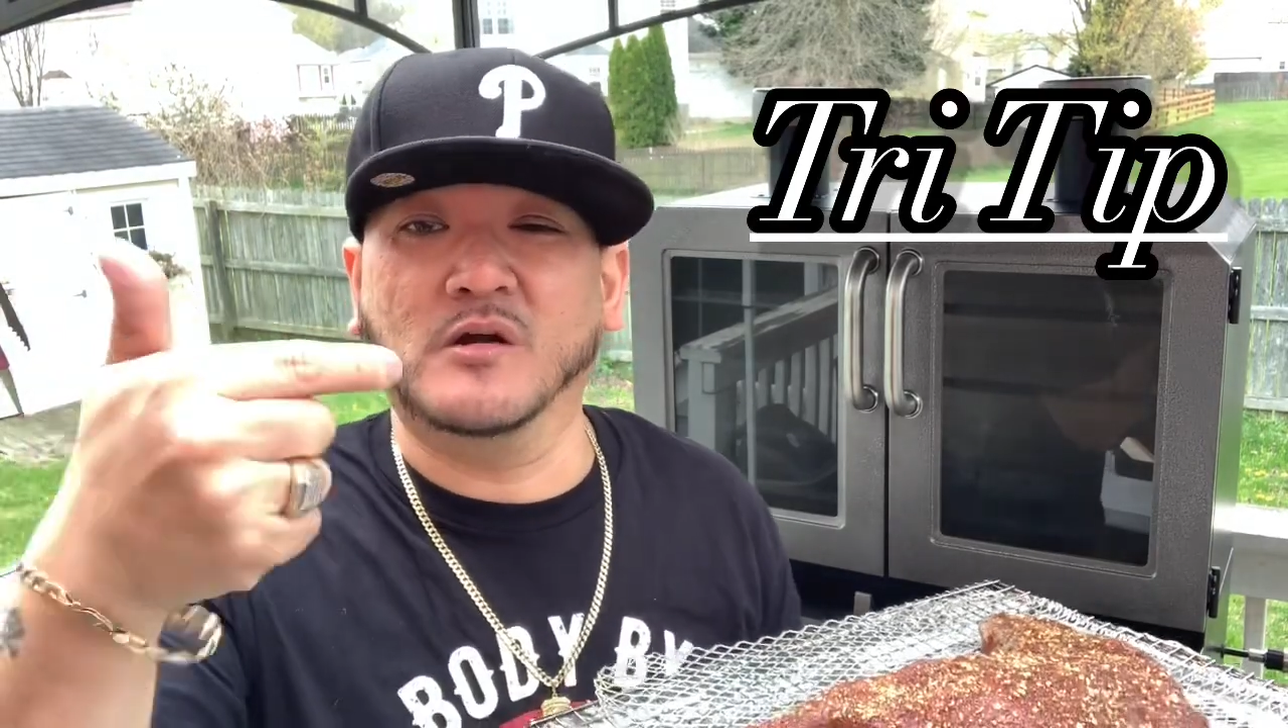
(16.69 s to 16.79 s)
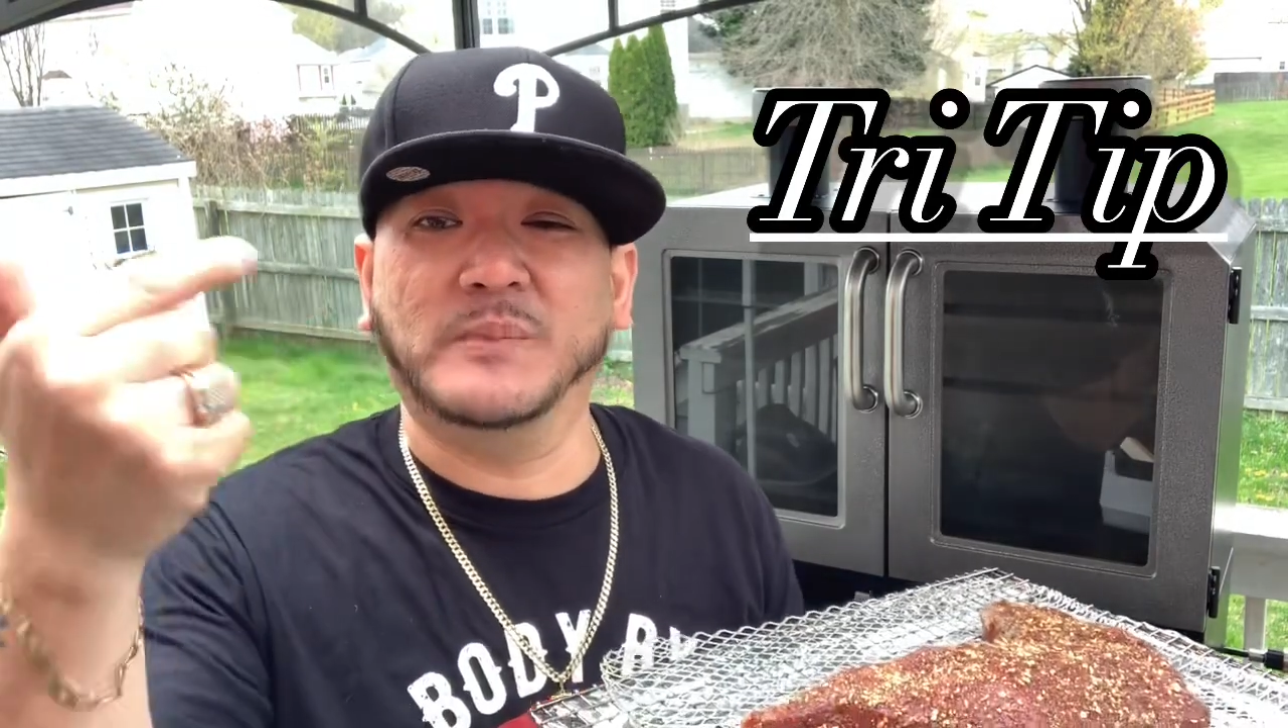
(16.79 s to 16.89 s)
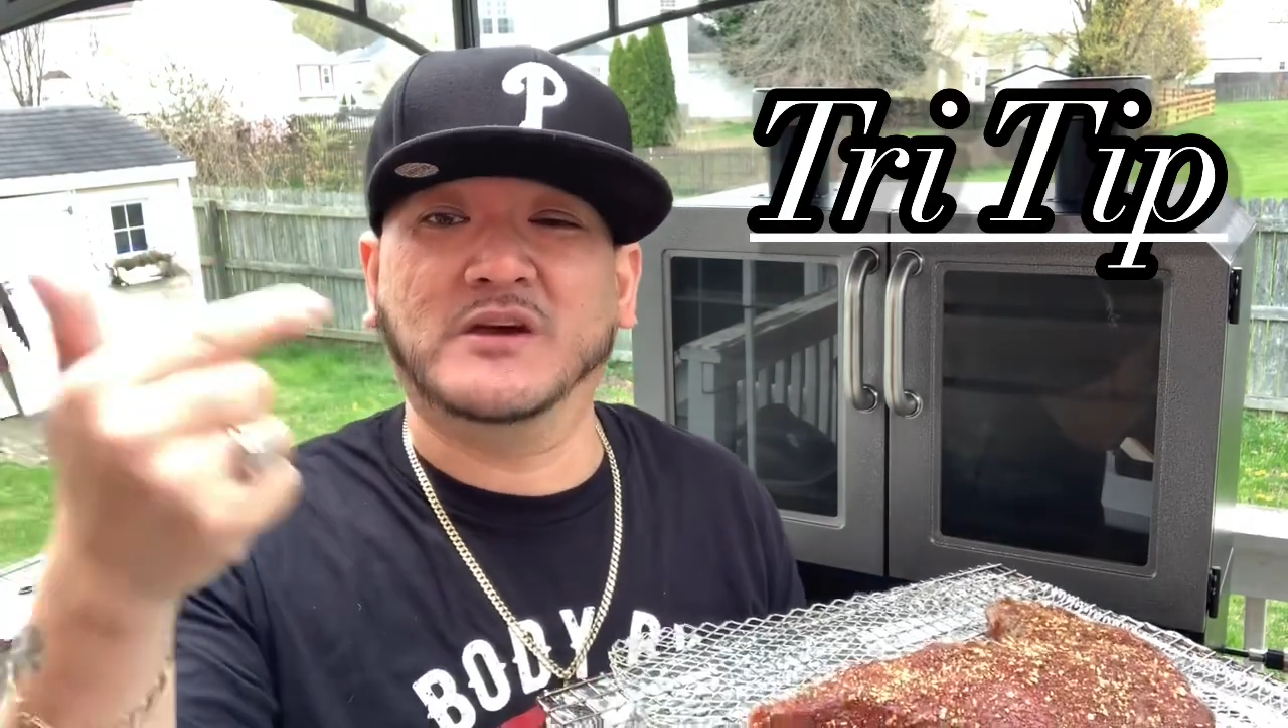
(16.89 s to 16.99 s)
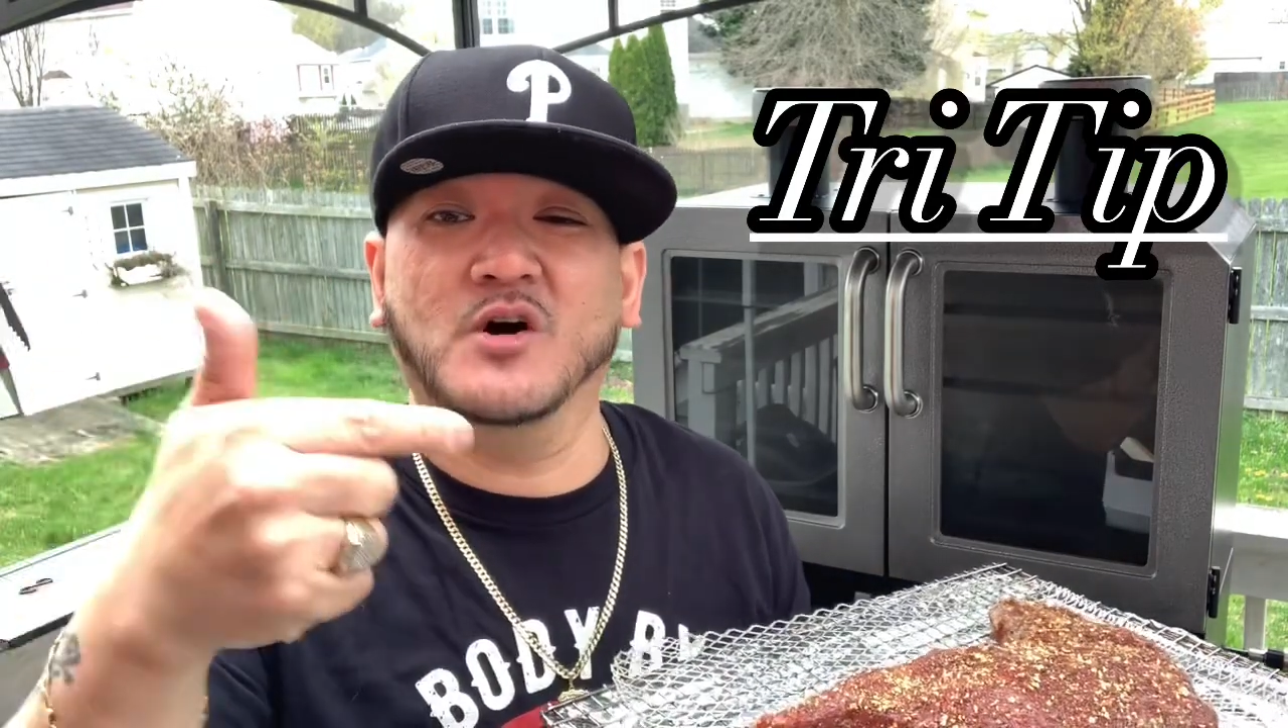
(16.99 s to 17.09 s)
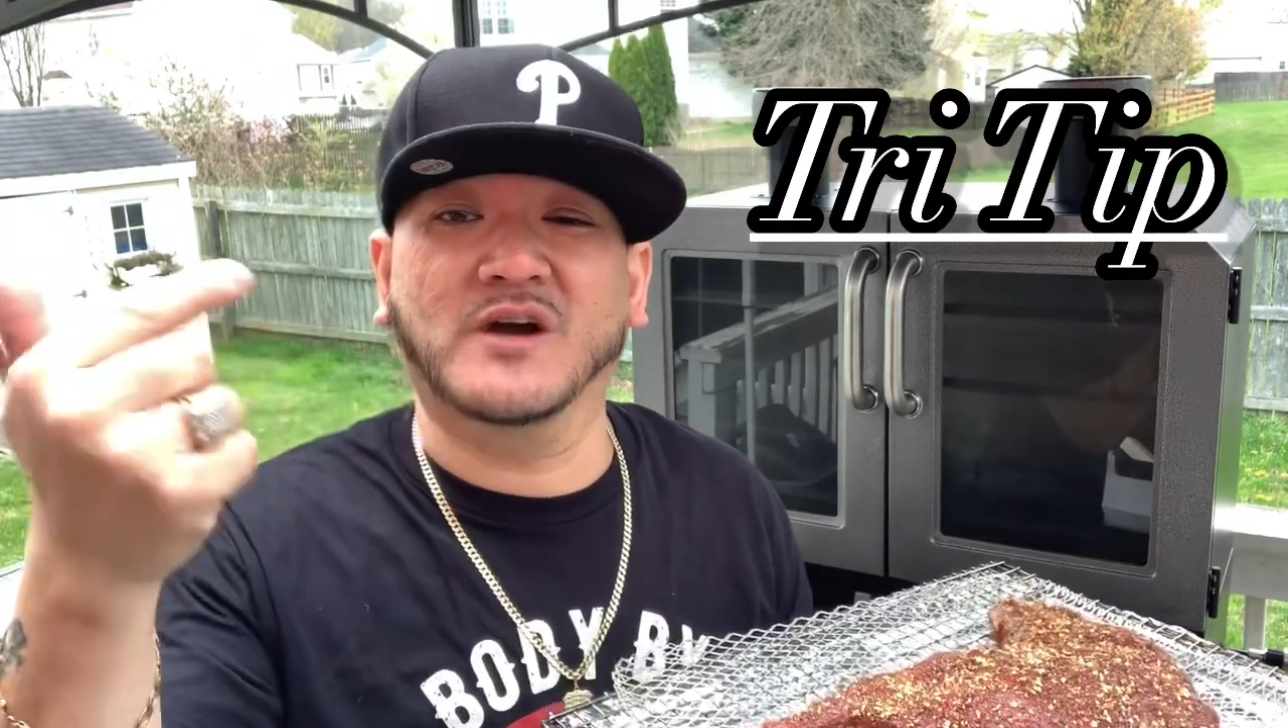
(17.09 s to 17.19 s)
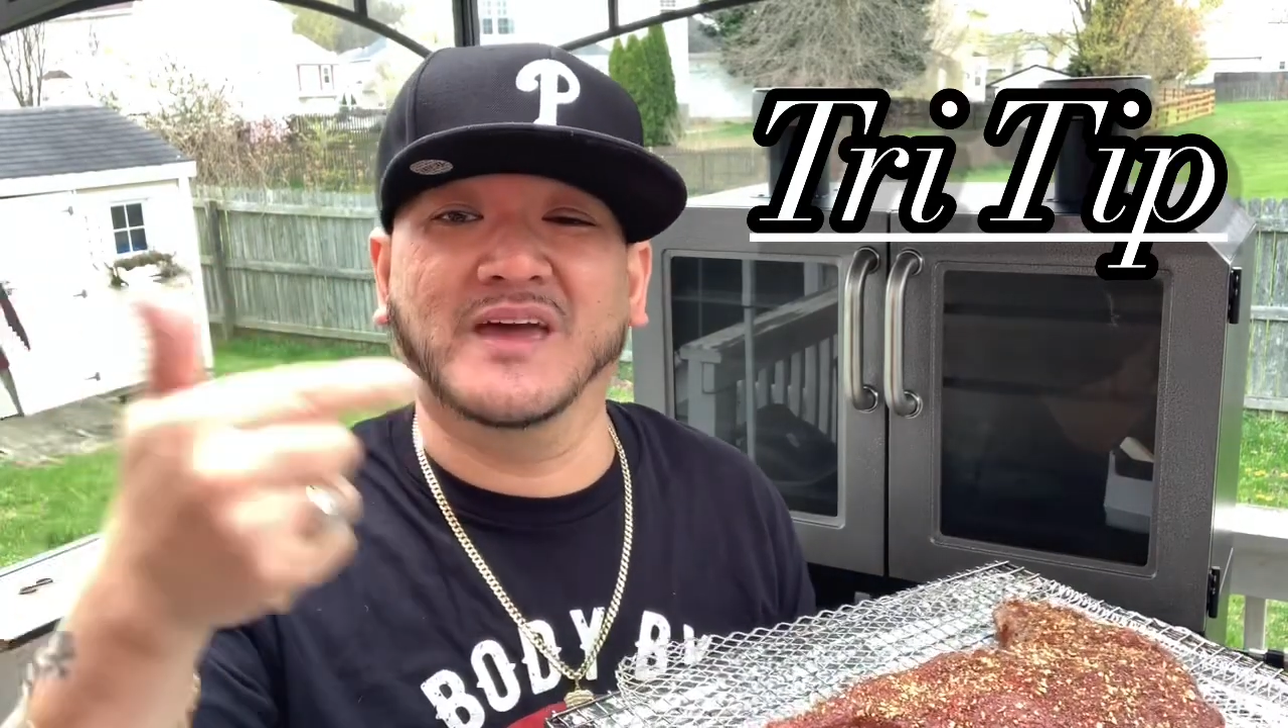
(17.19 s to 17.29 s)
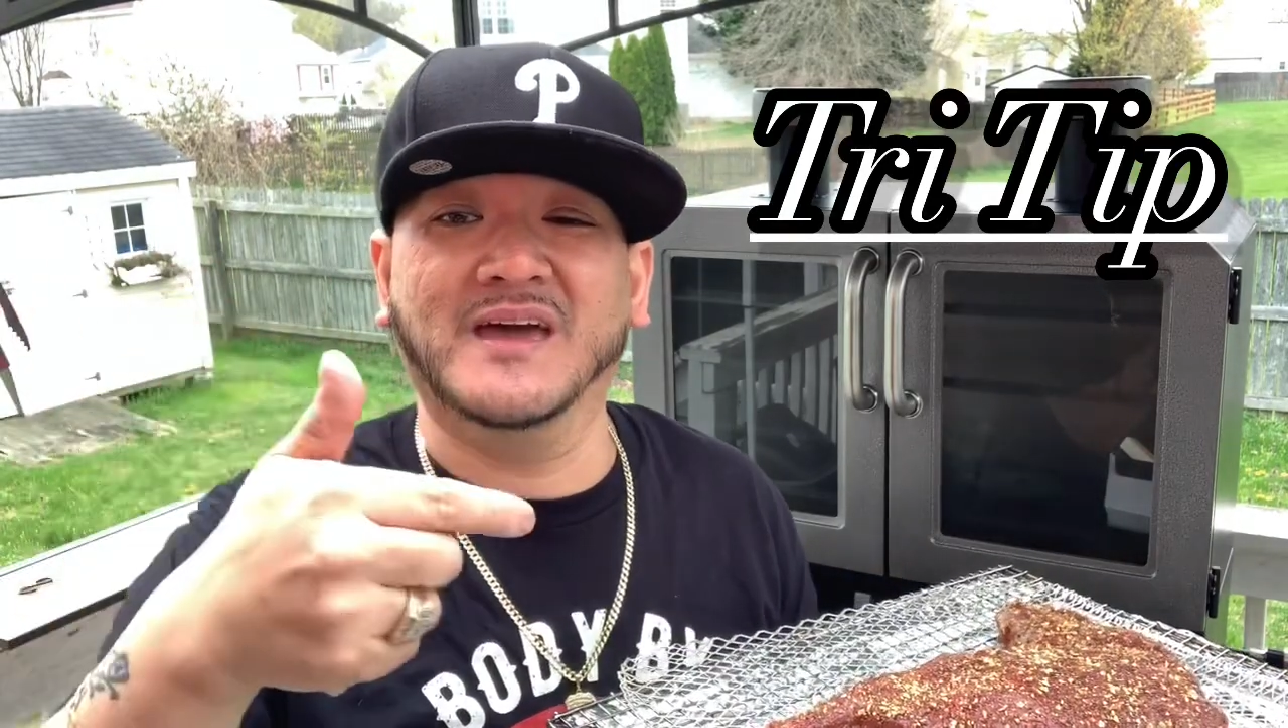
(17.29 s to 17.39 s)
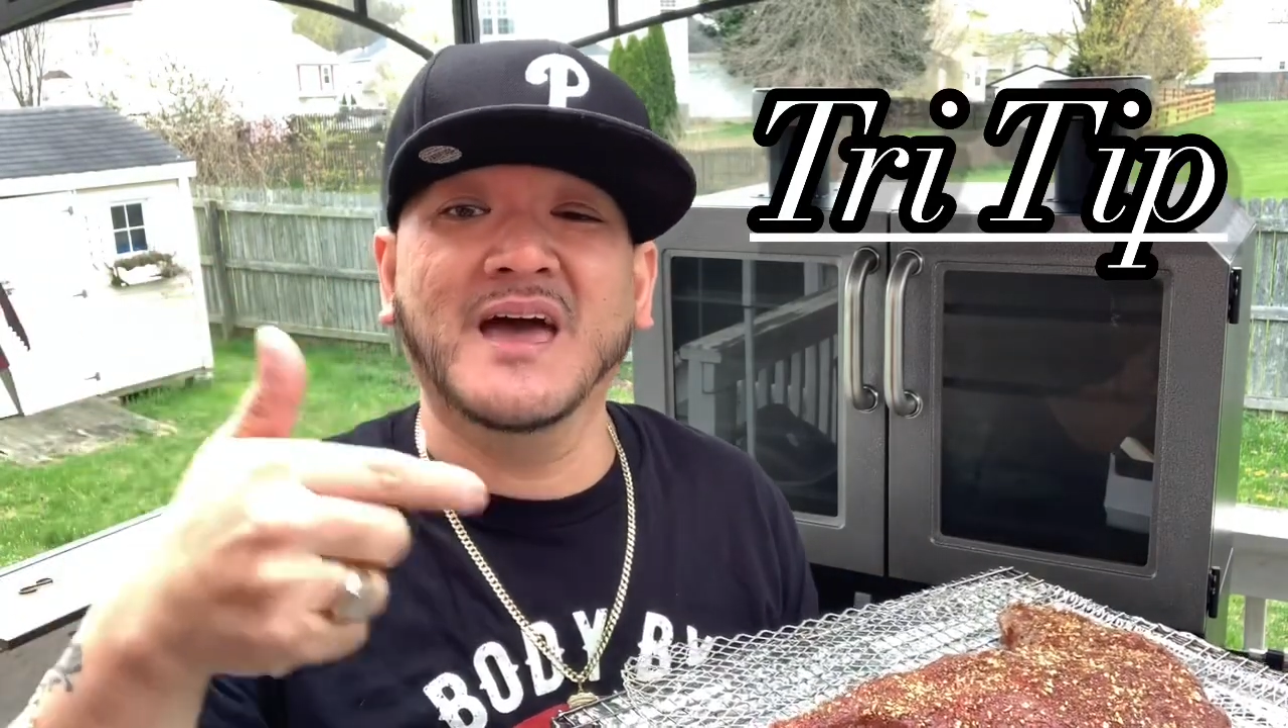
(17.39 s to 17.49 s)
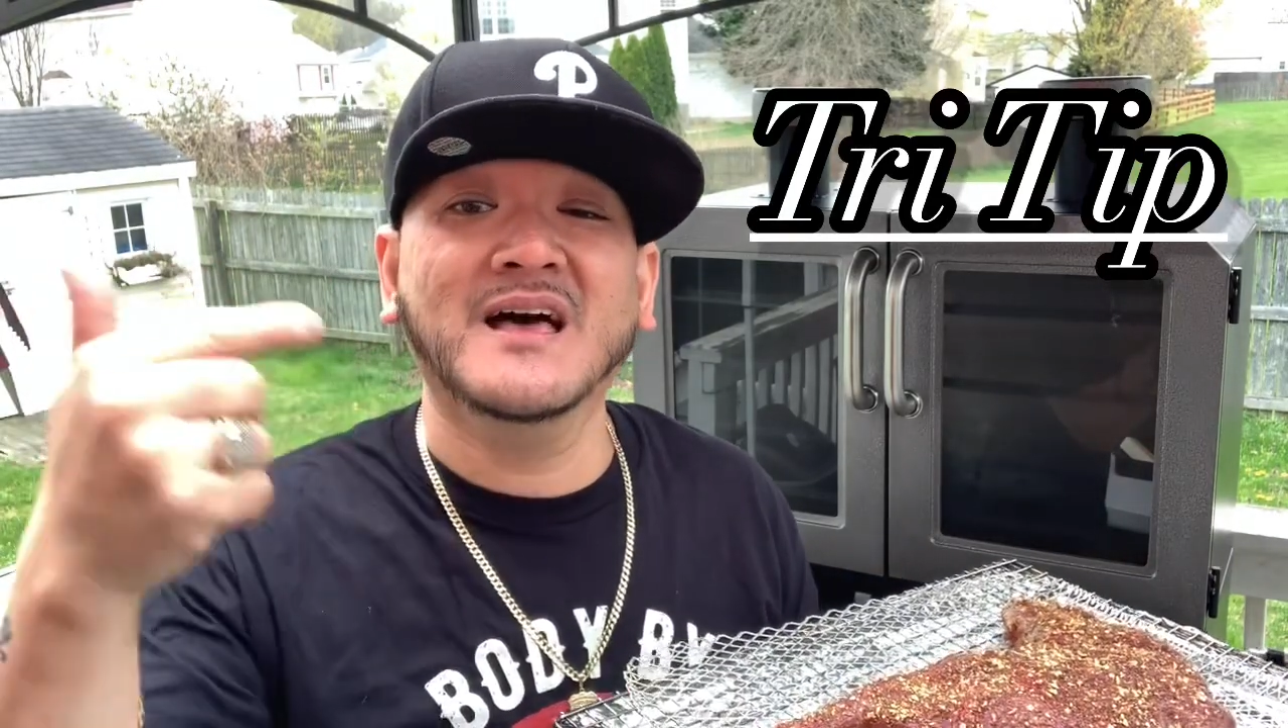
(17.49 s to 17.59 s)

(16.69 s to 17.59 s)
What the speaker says: to be cooking